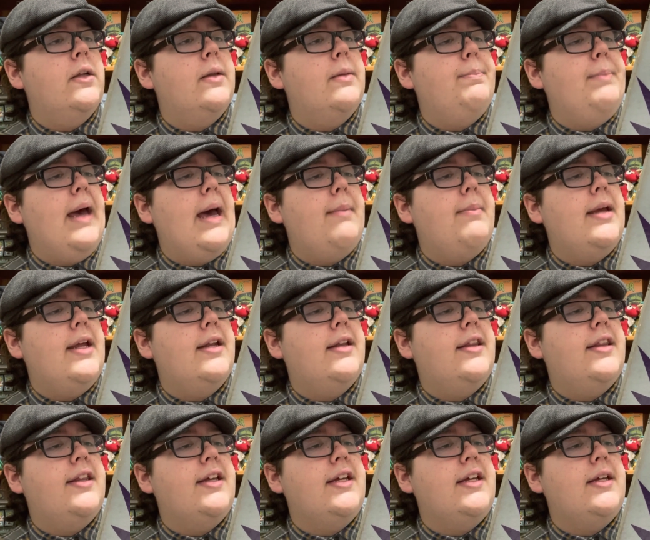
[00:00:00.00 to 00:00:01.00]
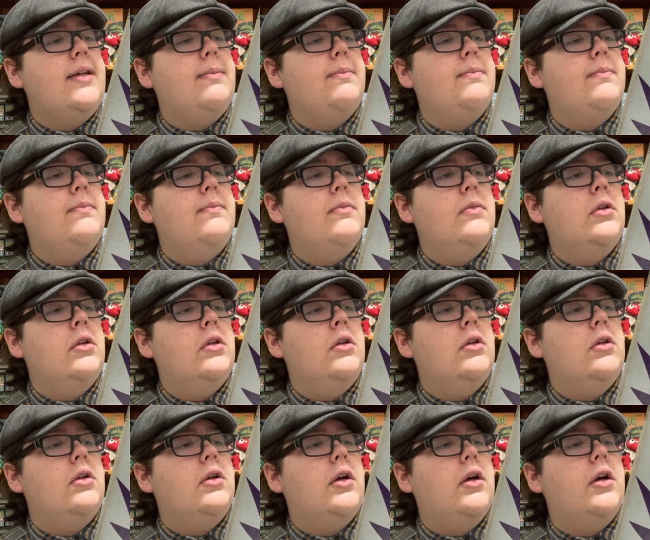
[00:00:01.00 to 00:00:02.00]
Batman theme,
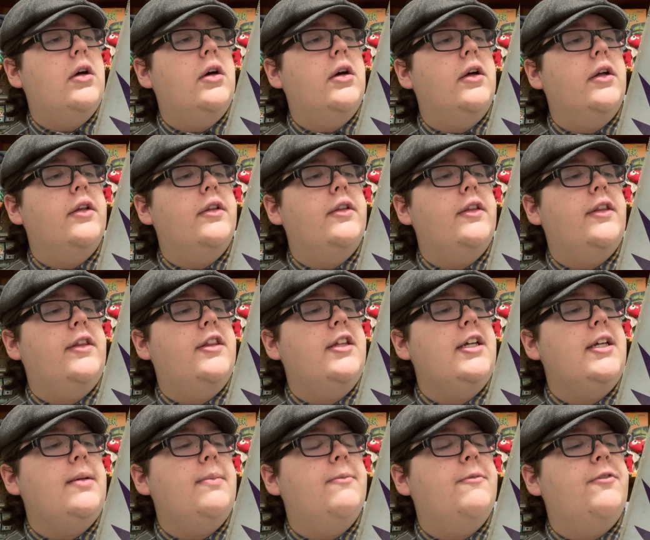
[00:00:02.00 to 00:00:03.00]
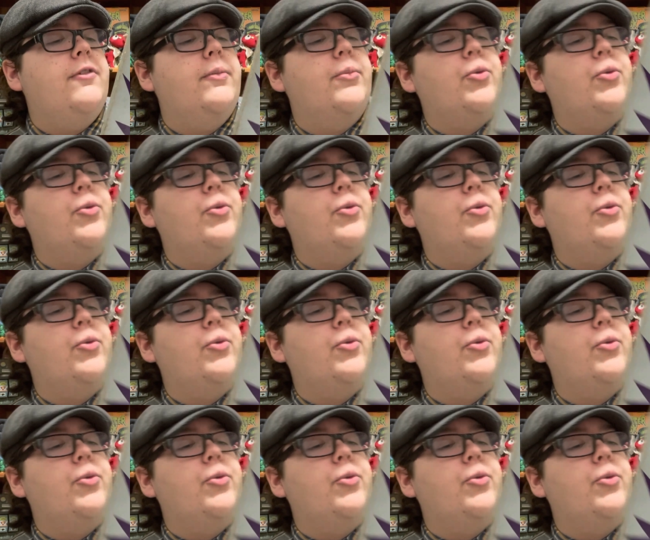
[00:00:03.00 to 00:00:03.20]
the theme from